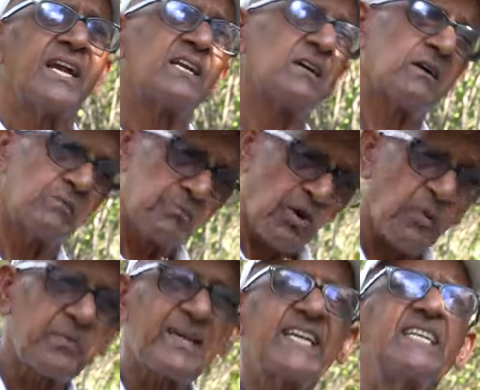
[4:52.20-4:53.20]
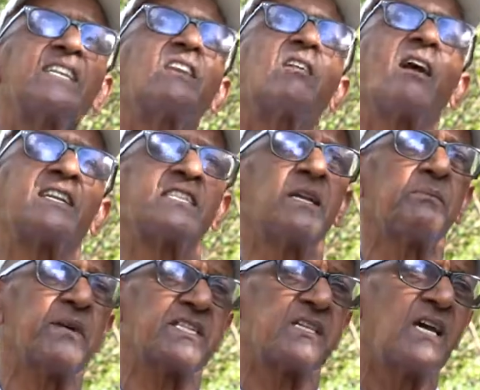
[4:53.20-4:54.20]
and propagating in large
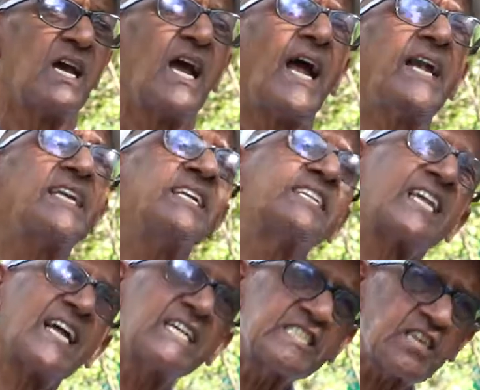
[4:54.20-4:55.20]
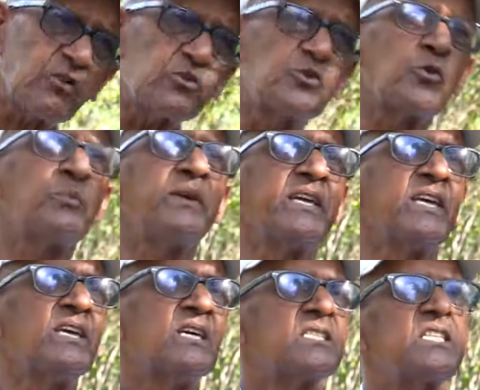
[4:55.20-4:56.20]
numbers, and it turns out to
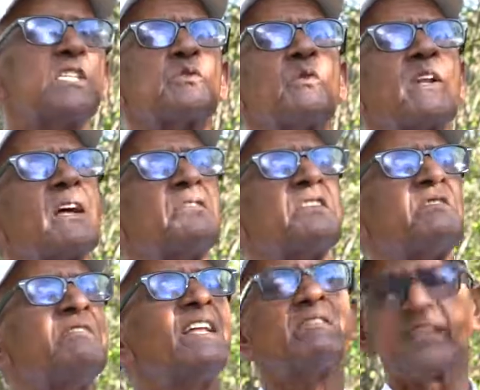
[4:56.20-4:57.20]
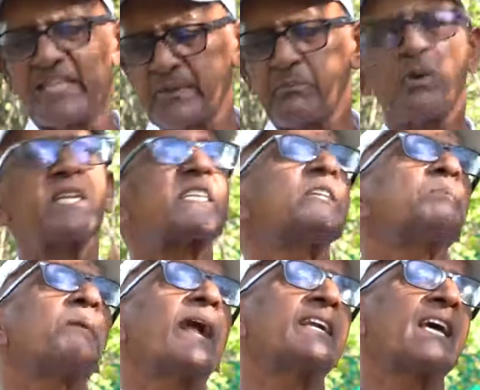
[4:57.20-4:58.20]
be, this is one of the very
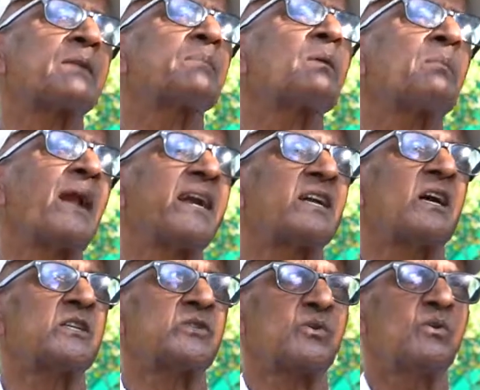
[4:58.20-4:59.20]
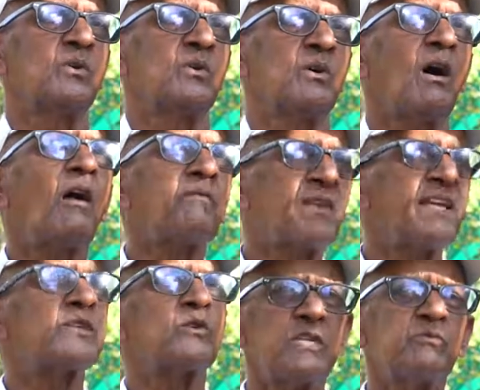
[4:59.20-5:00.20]
important plant, herbal plant also. Of
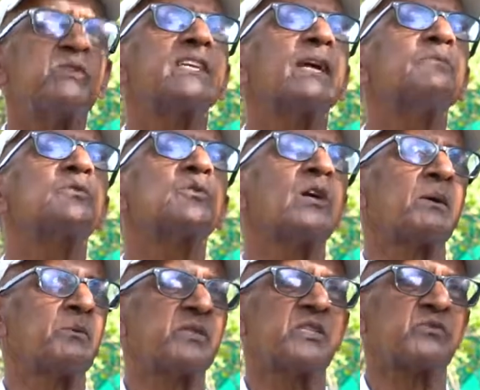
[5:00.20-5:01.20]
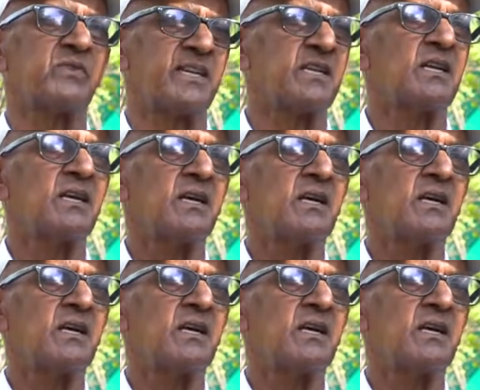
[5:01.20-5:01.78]
late only we came to know about this one,